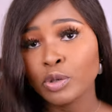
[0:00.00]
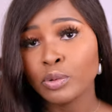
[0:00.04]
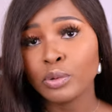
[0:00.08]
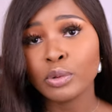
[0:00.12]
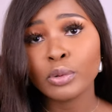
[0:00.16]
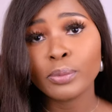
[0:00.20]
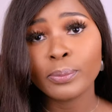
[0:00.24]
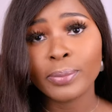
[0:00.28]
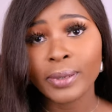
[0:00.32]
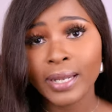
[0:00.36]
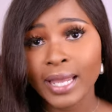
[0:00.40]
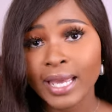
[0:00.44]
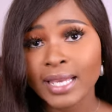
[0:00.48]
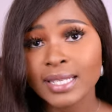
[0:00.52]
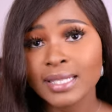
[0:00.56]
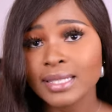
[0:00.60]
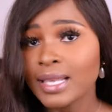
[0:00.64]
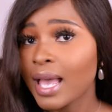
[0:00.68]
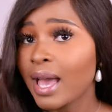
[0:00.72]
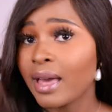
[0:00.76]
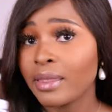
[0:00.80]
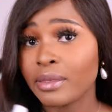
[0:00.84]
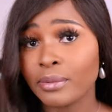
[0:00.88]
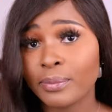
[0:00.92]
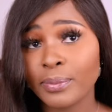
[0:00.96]
you will bless
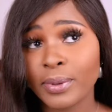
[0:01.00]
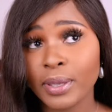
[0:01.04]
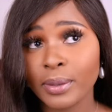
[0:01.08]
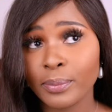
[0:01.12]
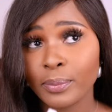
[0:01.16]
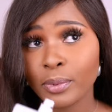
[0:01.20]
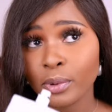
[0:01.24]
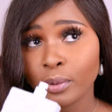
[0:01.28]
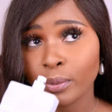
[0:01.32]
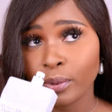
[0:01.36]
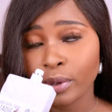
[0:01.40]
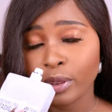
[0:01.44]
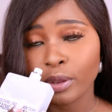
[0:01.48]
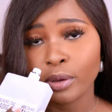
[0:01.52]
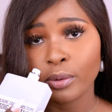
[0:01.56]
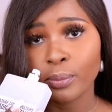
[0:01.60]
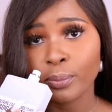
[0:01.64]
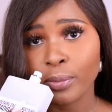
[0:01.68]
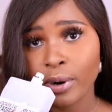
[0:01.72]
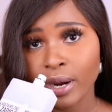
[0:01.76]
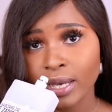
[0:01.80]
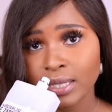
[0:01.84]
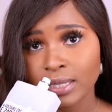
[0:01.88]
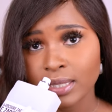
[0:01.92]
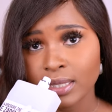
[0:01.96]
other people with your
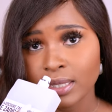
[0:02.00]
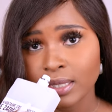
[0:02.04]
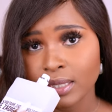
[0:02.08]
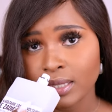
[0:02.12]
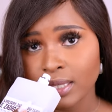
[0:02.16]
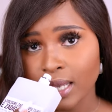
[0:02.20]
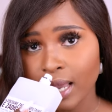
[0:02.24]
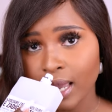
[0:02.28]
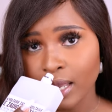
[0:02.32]
presence